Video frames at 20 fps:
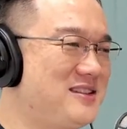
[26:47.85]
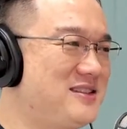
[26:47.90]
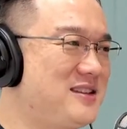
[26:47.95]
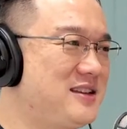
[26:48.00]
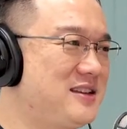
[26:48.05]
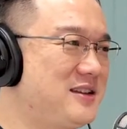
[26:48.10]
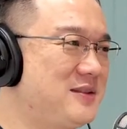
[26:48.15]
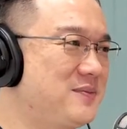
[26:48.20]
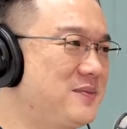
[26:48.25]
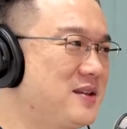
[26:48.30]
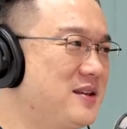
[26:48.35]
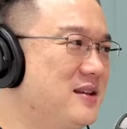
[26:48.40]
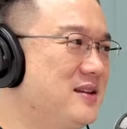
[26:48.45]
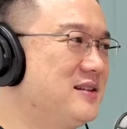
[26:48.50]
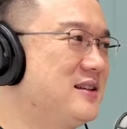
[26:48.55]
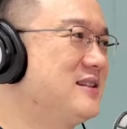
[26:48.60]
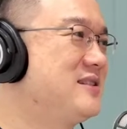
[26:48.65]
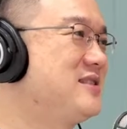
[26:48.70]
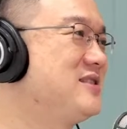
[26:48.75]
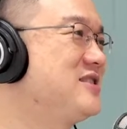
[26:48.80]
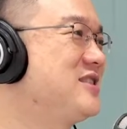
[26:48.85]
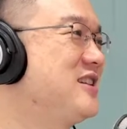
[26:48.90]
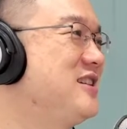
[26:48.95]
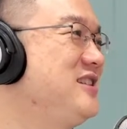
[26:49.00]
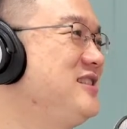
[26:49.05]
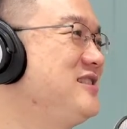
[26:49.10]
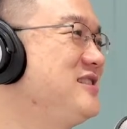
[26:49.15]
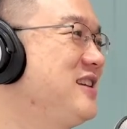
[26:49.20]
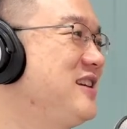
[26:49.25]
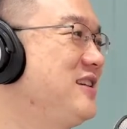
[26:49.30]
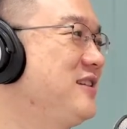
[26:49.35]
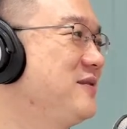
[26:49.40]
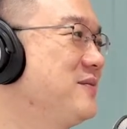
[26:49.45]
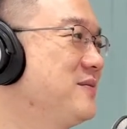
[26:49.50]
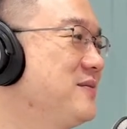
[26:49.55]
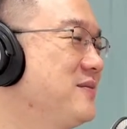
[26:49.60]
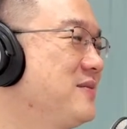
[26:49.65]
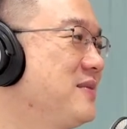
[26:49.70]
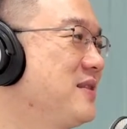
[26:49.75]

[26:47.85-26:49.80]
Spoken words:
He said that there's a Chinese saying